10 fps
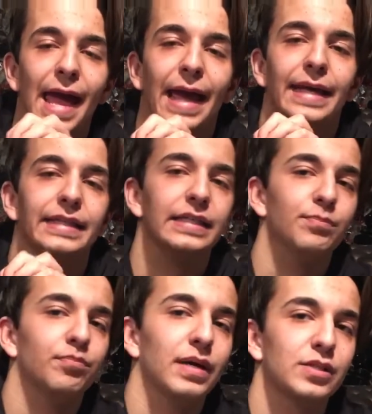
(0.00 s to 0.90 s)
And the
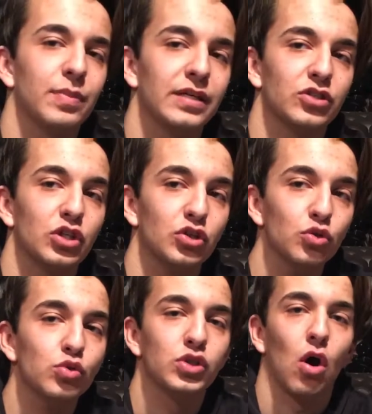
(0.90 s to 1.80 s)
best baits to
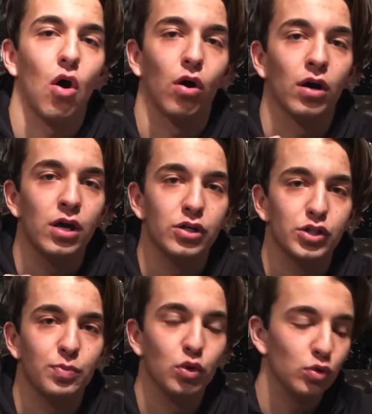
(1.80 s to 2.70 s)
use are
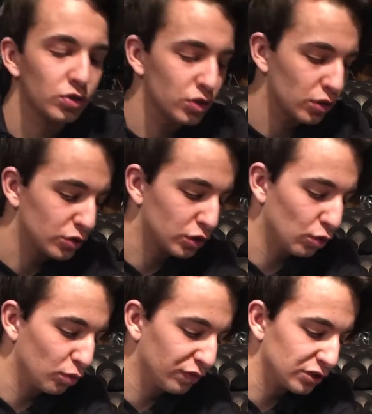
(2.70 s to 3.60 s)
spoons, slow
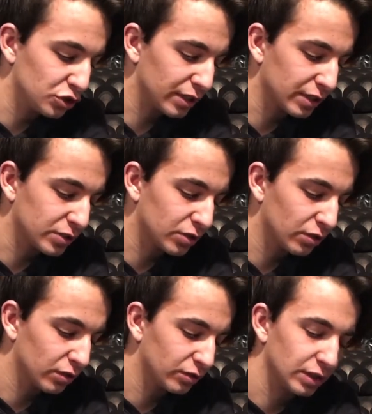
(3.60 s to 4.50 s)
moving jigs,
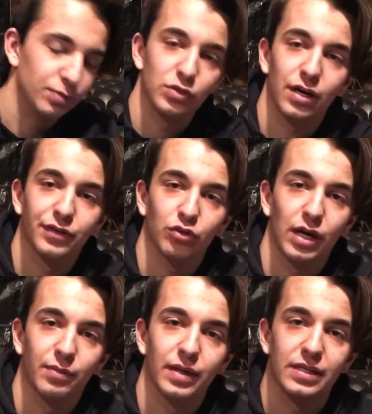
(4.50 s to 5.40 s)
deep diving
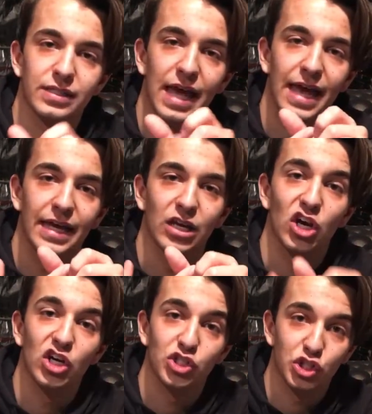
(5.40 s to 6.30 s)
crankbaits, and
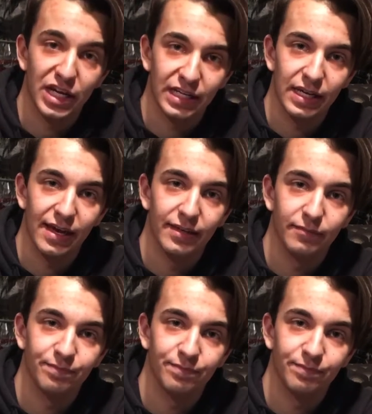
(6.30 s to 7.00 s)
a shaky head.